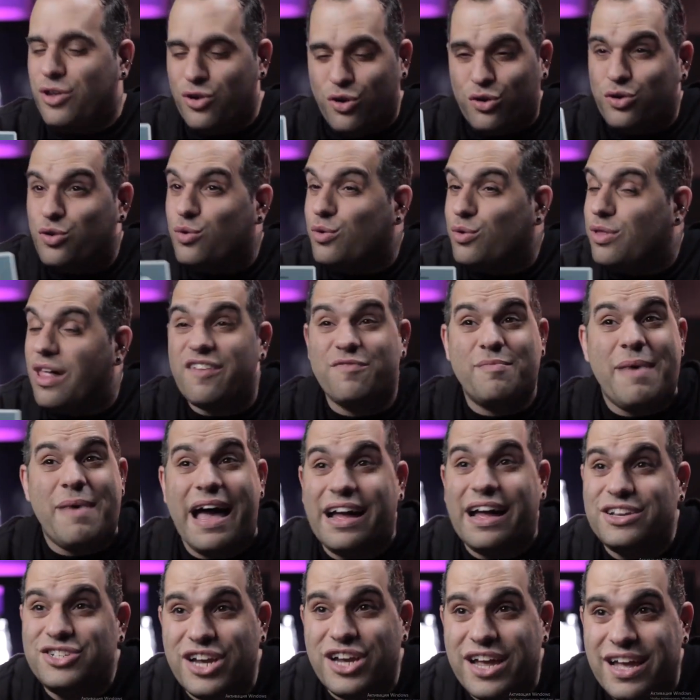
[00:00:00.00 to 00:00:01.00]
You love
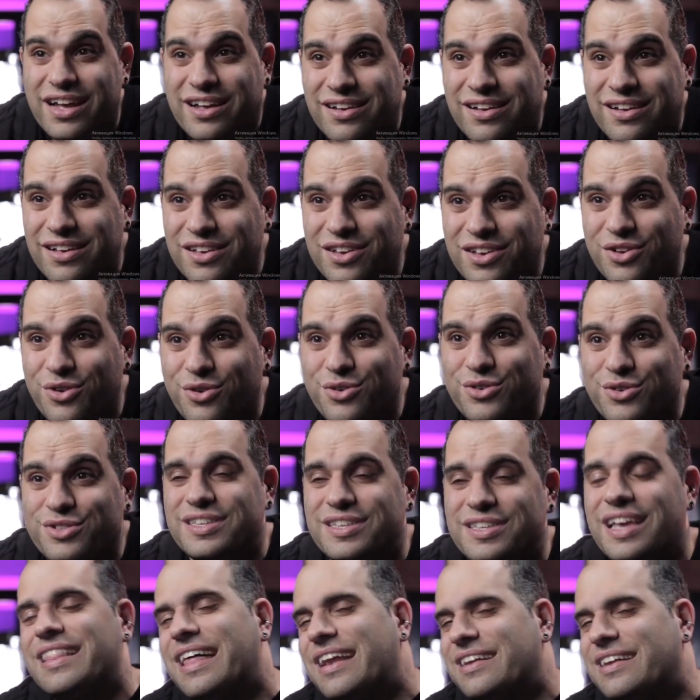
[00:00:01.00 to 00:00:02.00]
magic. You
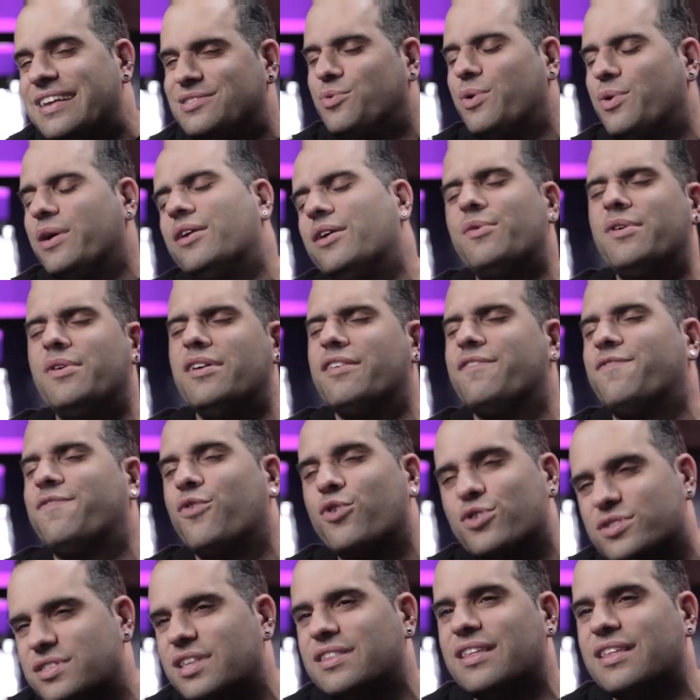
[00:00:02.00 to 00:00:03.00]
say that as a way to
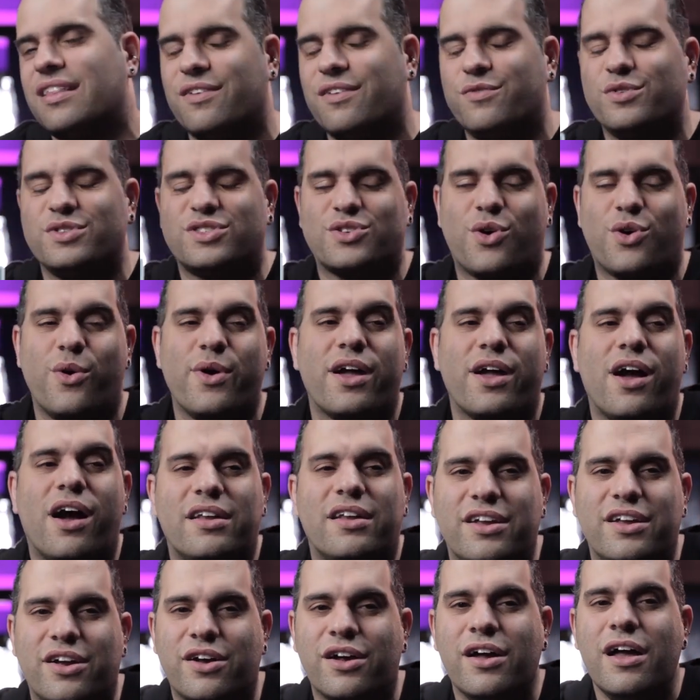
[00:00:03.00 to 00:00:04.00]
reinforce that they love what's going
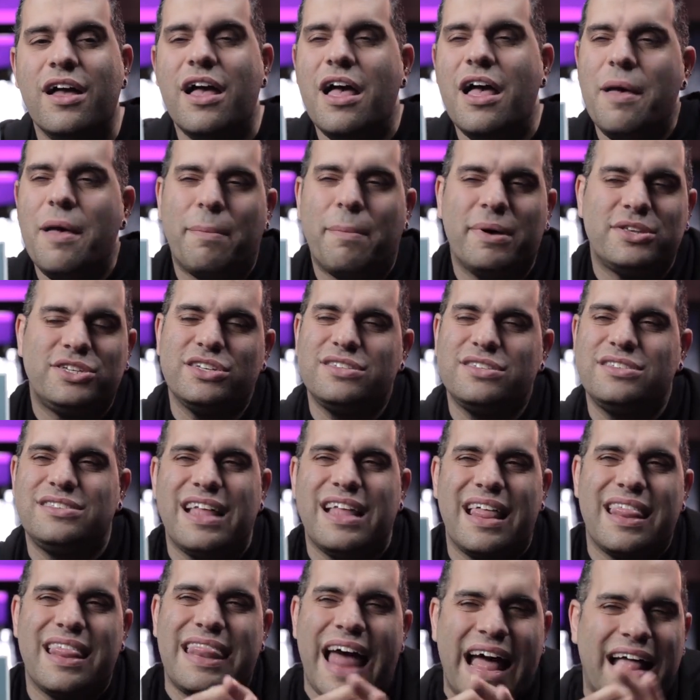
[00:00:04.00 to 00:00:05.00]
on here. But just
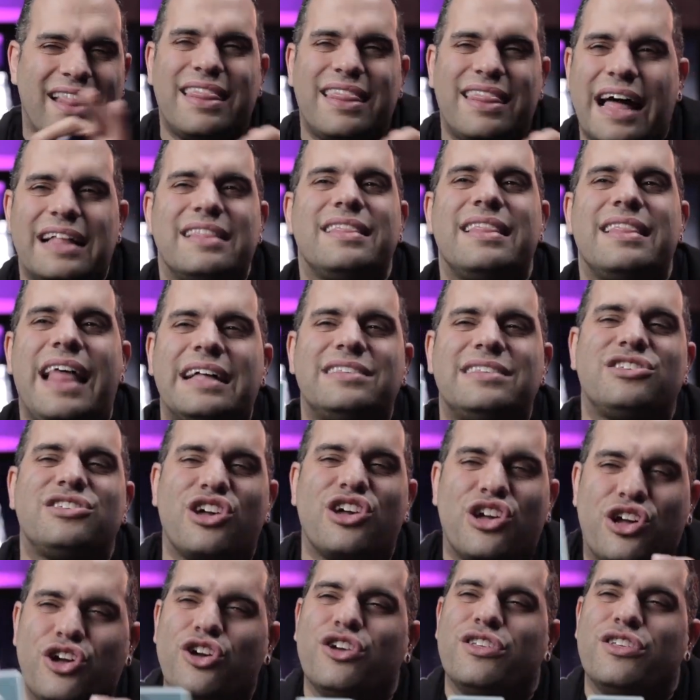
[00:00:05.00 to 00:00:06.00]
that's
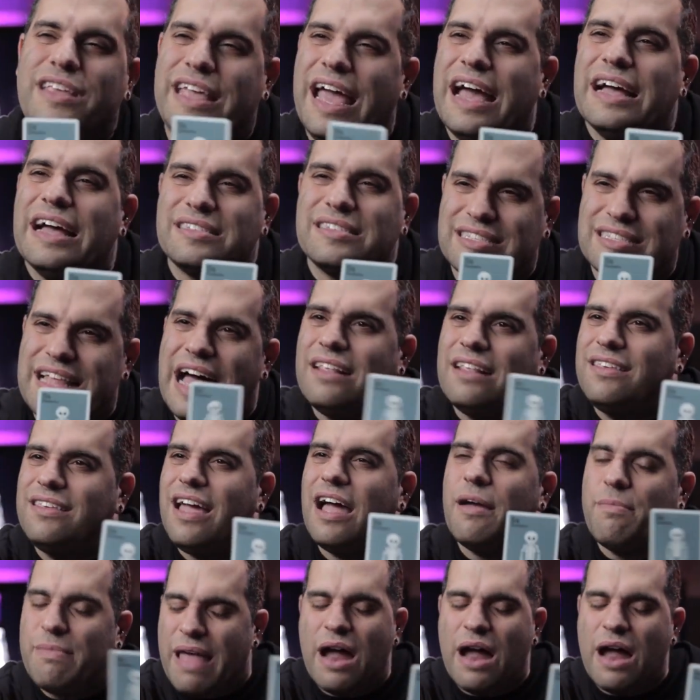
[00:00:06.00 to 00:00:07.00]
a good guess,
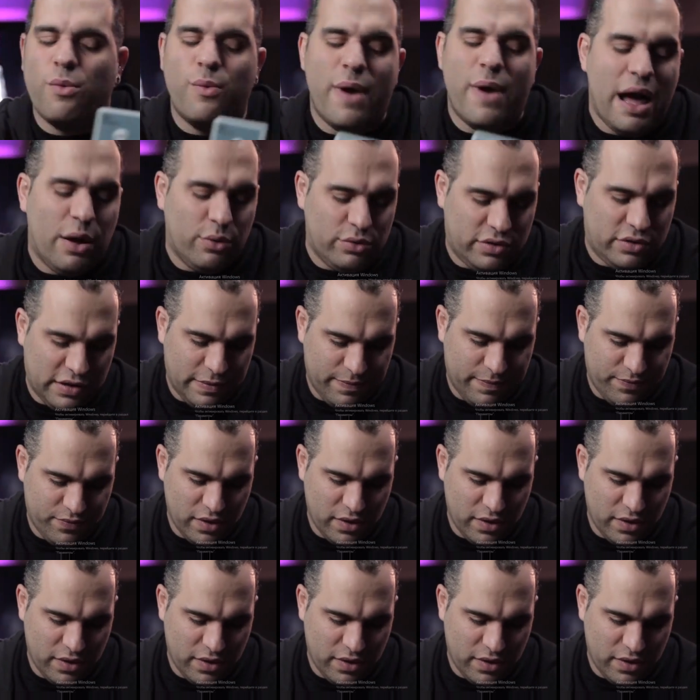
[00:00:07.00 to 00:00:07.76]
that route.